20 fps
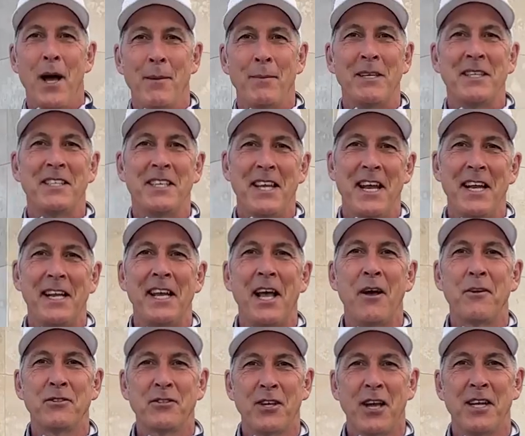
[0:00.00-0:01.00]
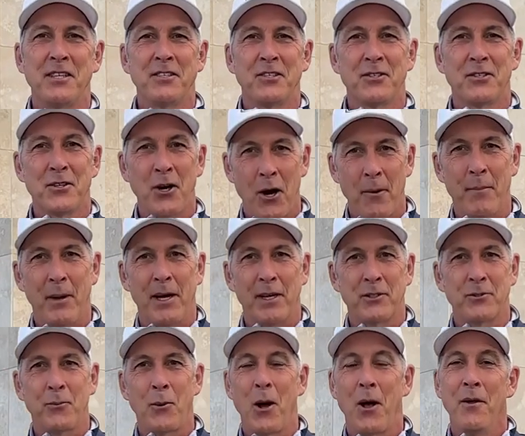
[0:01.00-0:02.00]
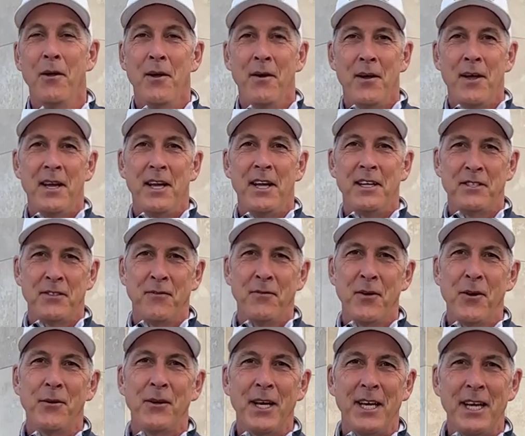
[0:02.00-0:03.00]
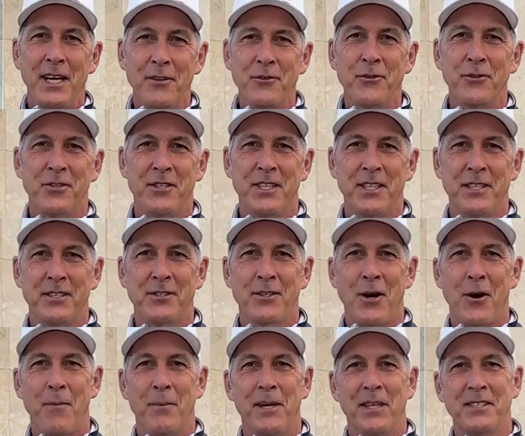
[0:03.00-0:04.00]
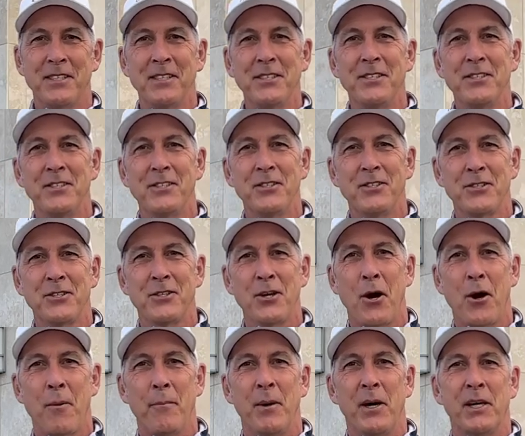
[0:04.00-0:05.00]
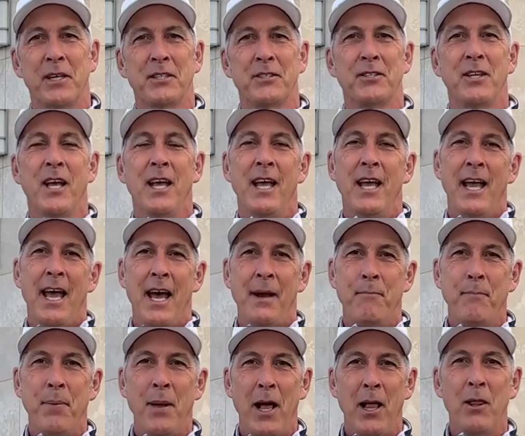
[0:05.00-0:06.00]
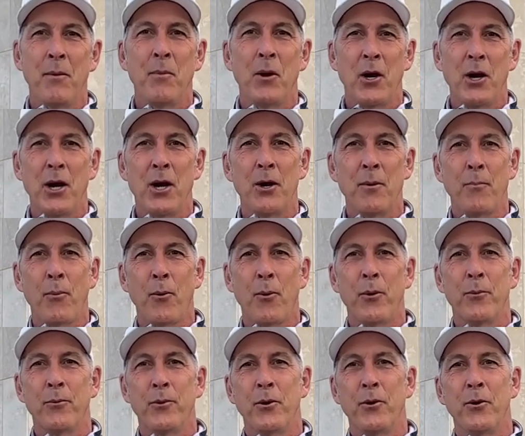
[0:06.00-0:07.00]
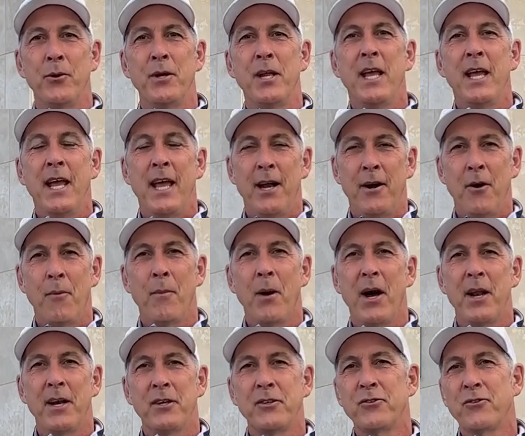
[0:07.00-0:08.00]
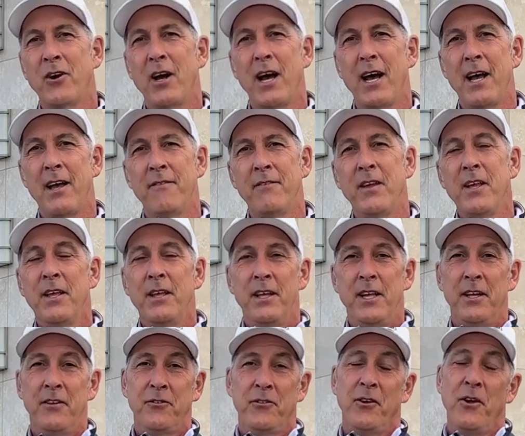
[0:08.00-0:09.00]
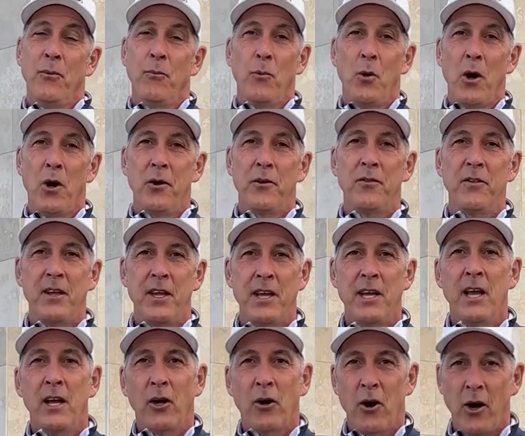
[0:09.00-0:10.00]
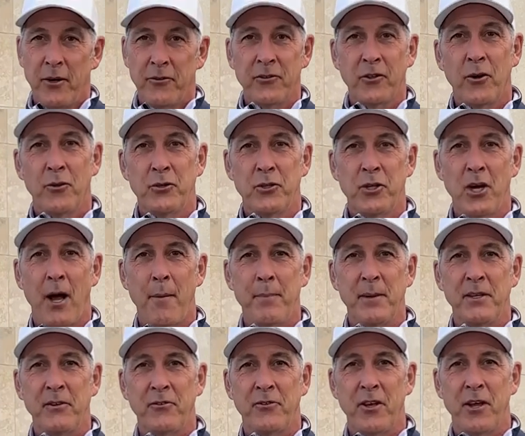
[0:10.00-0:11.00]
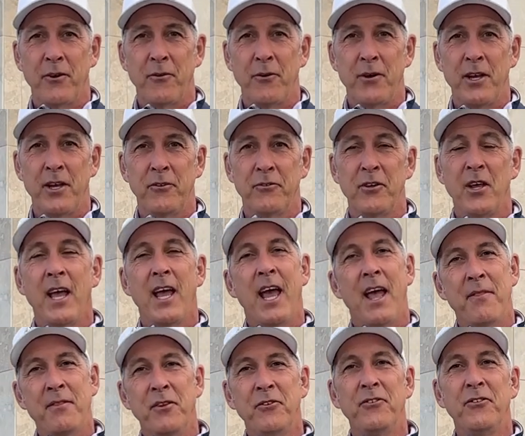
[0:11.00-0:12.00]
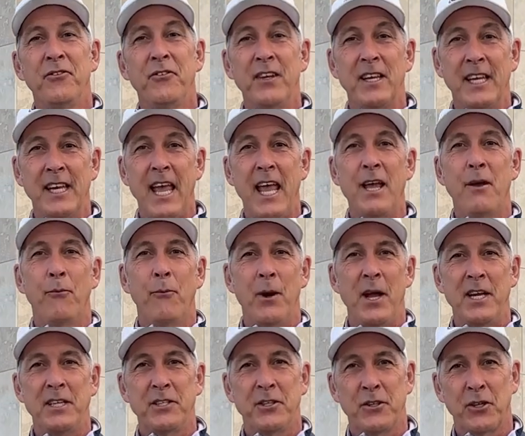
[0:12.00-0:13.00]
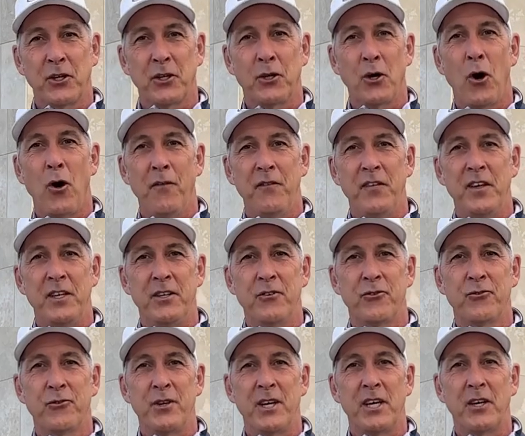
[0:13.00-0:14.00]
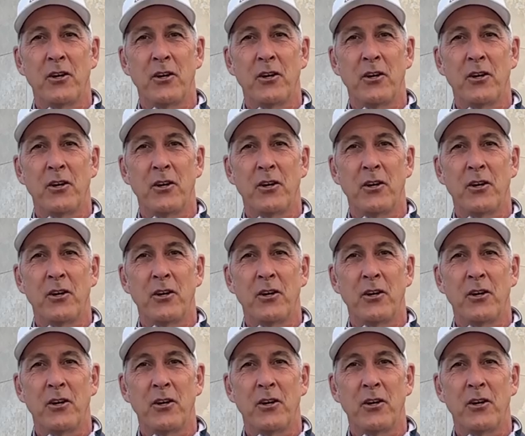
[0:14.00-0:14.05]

am I standing outside Starbucks? Well, it's a very interesting Starbucks. This is the Starbucks at Palomar Airport Road and Armada Drive. It's where the Costco shopping center is. And this is the gateway to the golf industry in